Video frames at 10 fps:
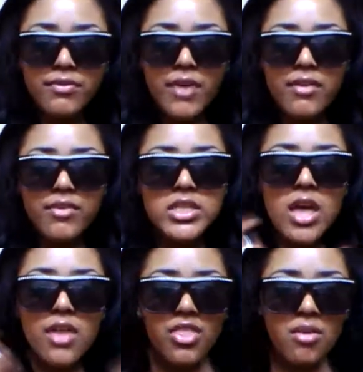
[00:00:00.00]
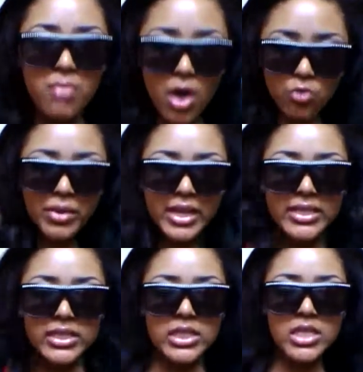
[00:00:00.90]
favorites of the moment.
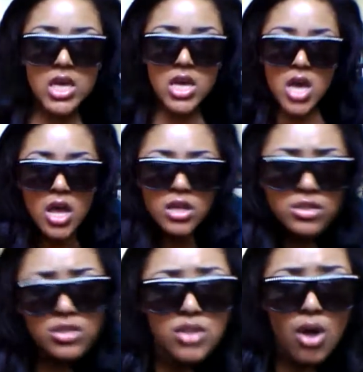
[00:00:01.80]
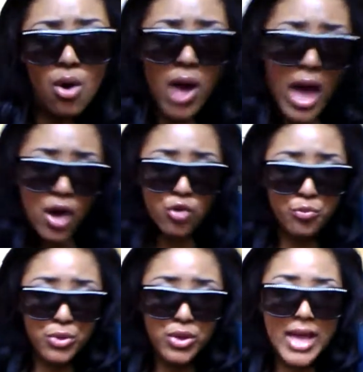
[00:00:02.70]
So I hope
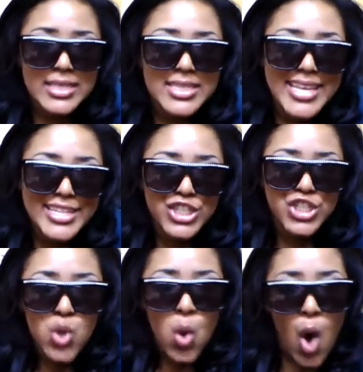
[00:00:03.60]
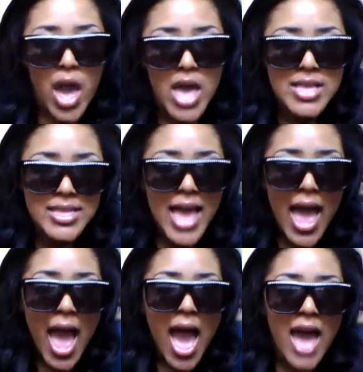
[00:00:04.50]
you guys enjoyed
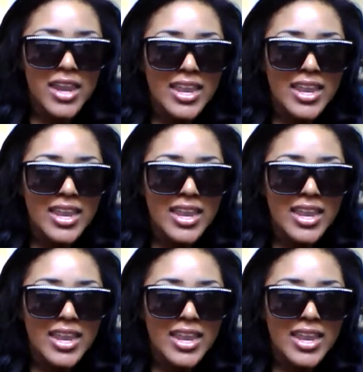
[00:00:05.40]
and